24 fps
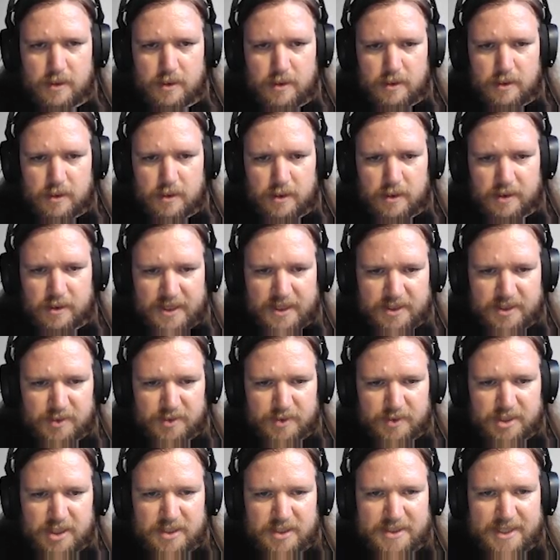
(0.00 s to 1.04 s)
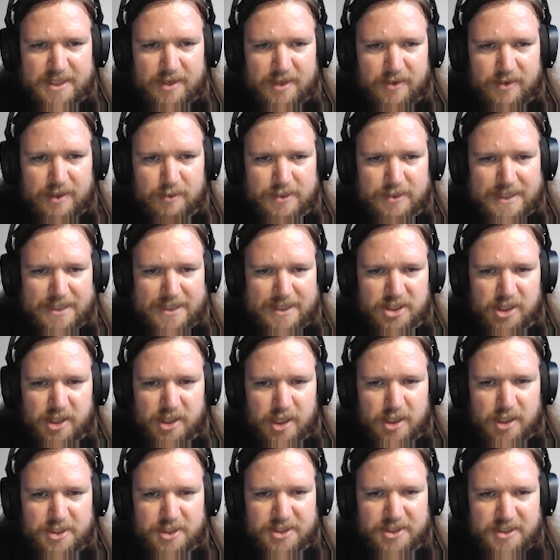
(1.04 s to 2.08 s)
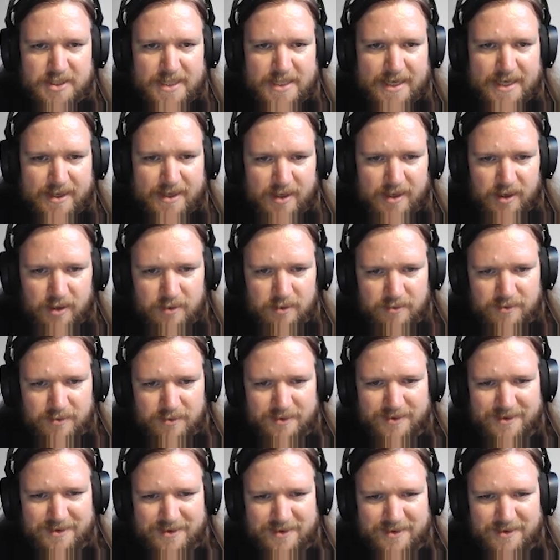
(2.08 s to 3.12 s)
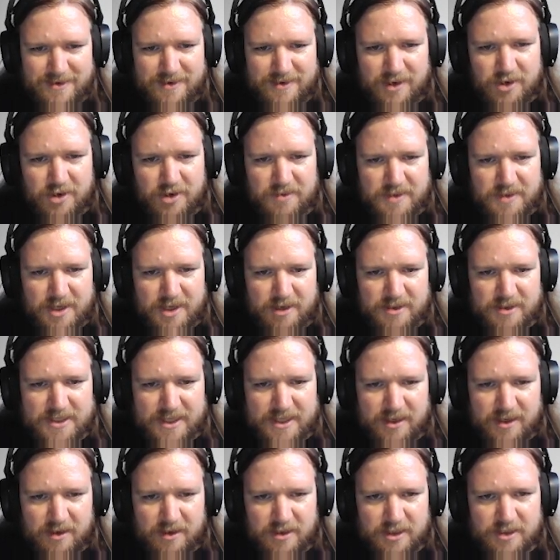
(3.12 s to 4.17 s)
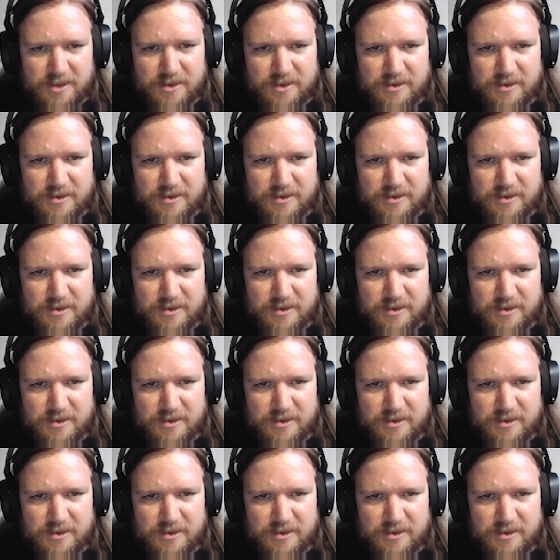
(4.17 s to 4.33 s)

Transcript: Okay, so it turns out that was actually us attacking. Oh no, they are attacking us.